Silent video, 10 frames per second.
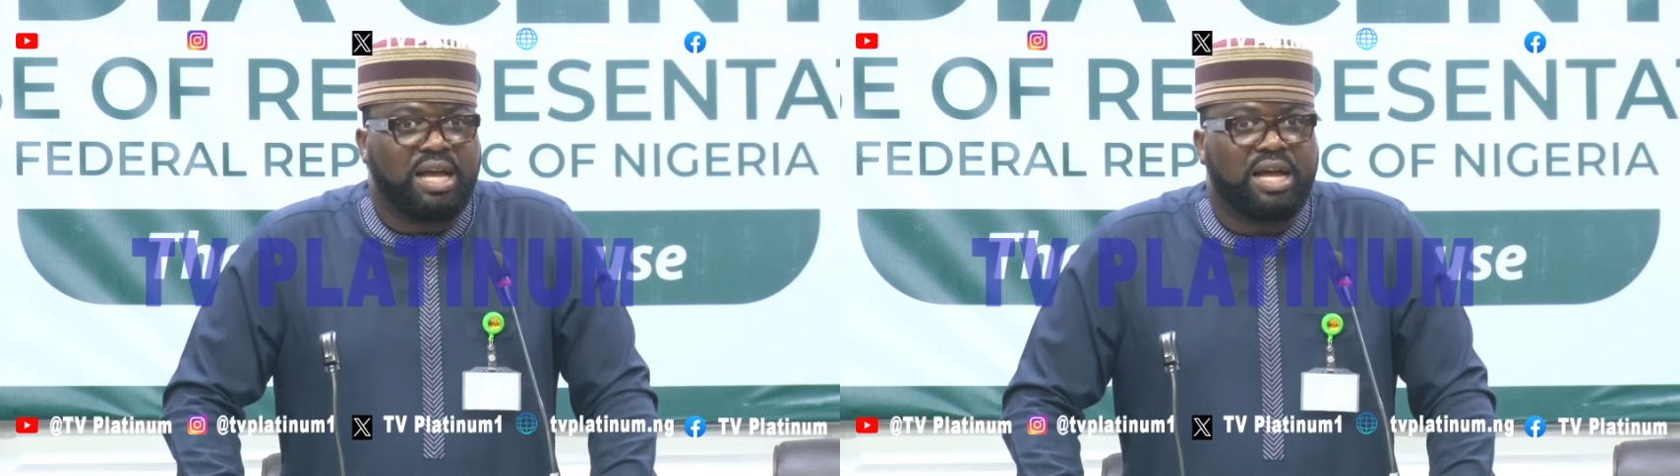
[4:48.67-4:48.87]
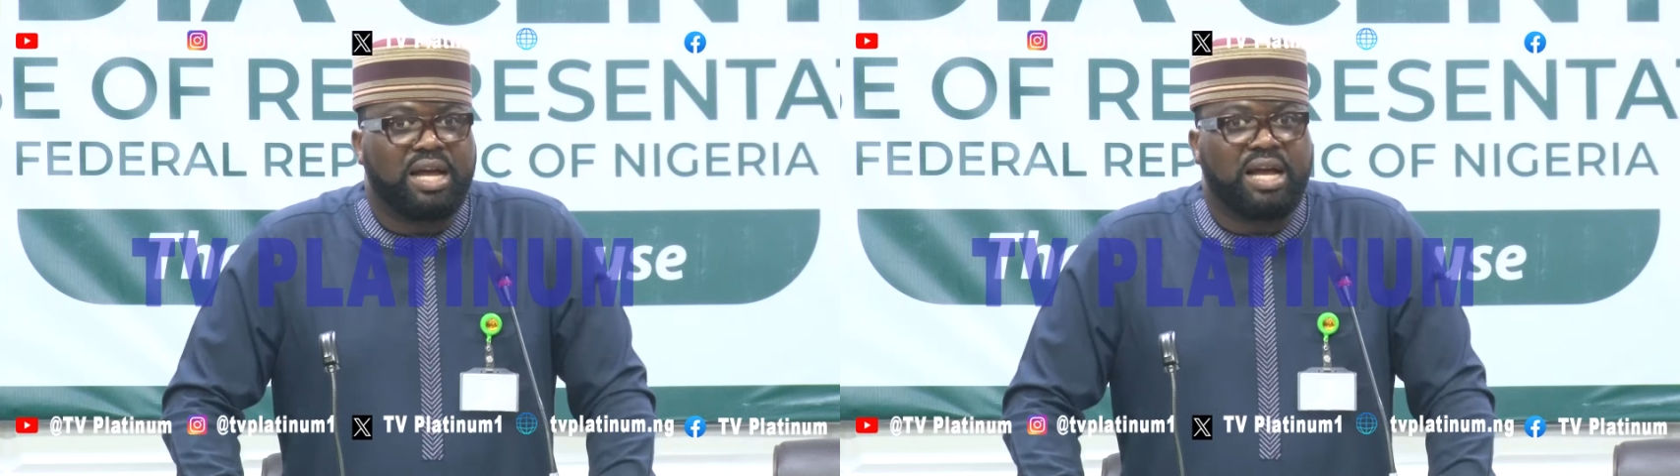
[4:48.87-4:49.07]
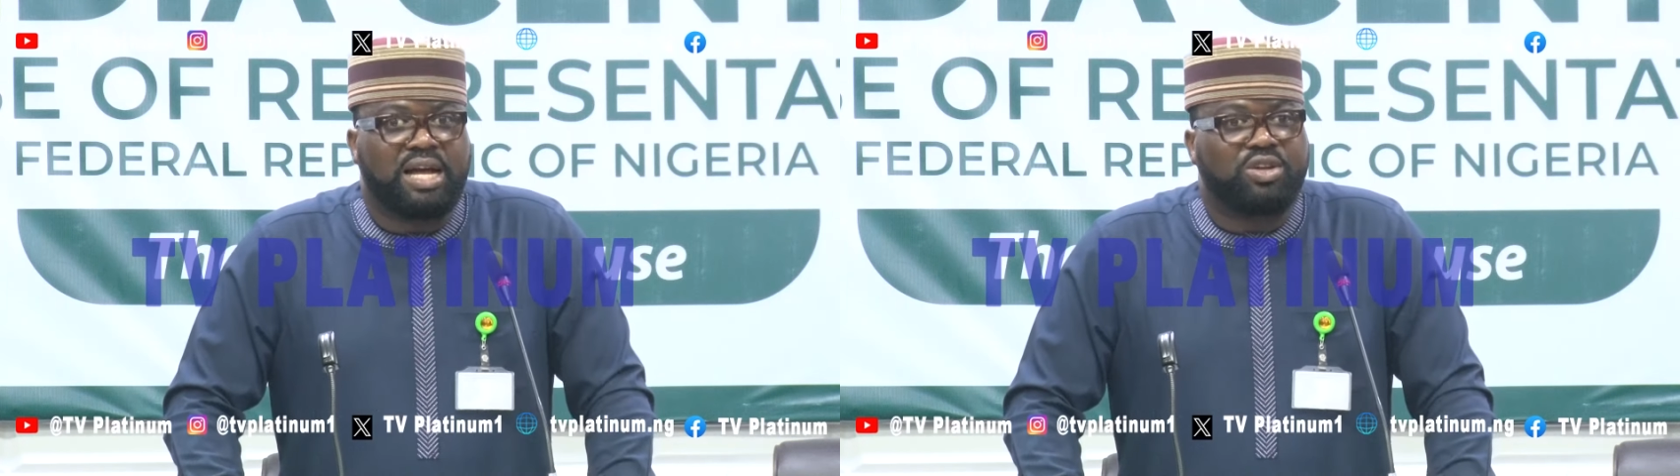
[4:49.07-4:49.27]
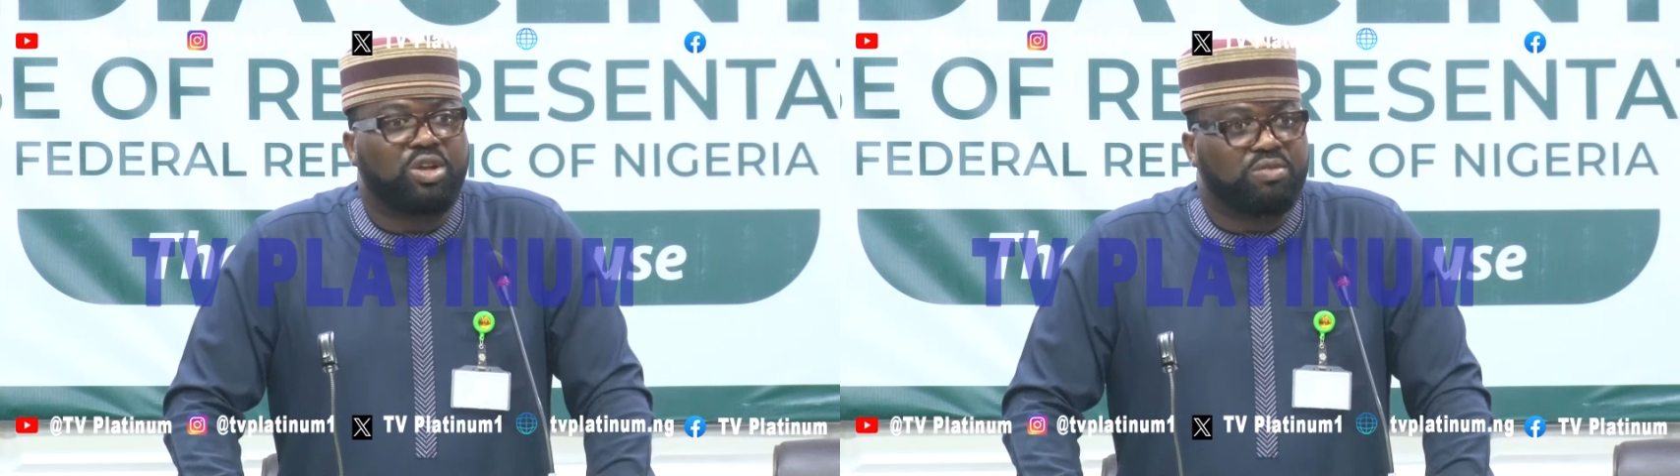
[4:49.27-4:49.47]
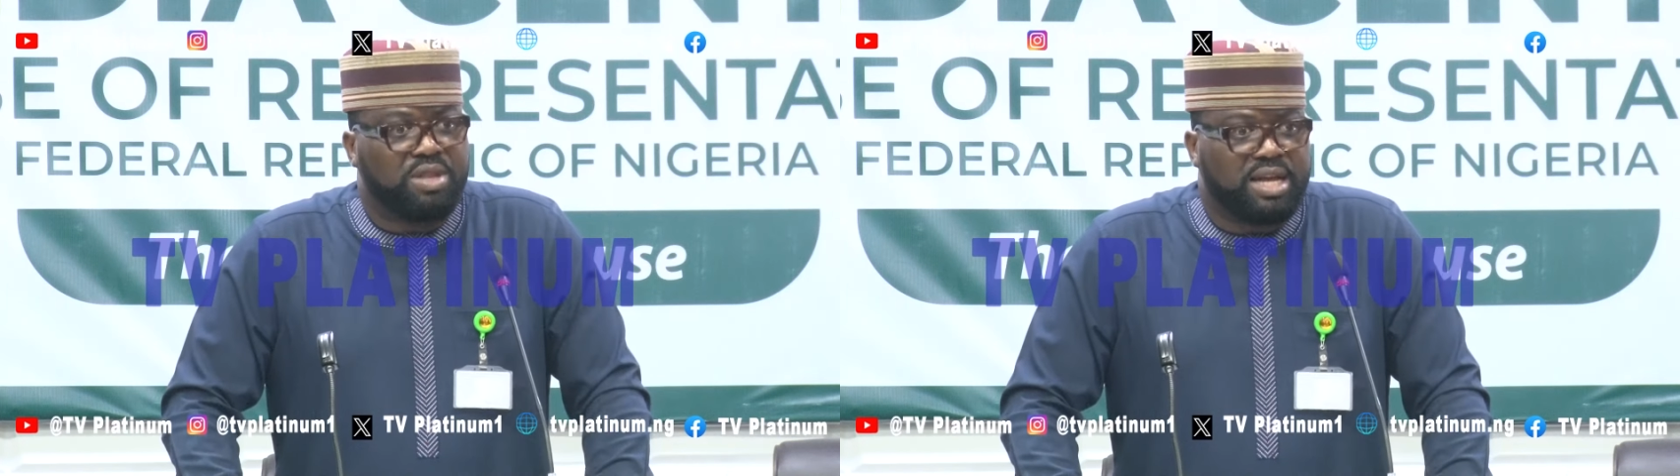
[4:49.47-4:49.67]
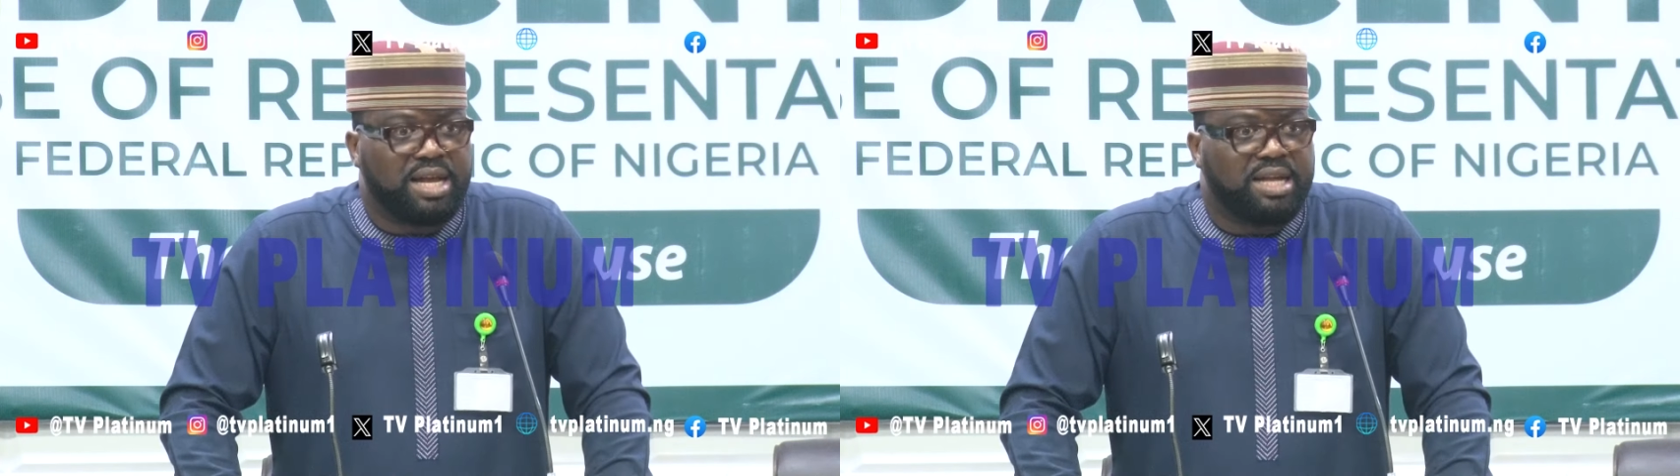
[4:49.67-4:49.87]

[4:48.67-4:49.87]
uh, and all of that.